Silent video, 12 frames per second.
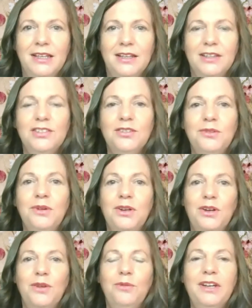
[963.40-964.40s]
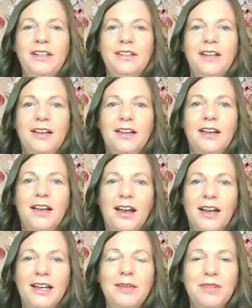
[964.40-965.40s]
And so when
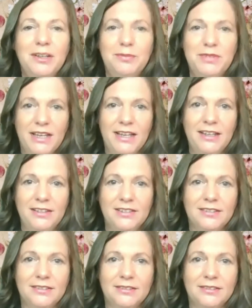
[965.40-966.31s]
I'm upset,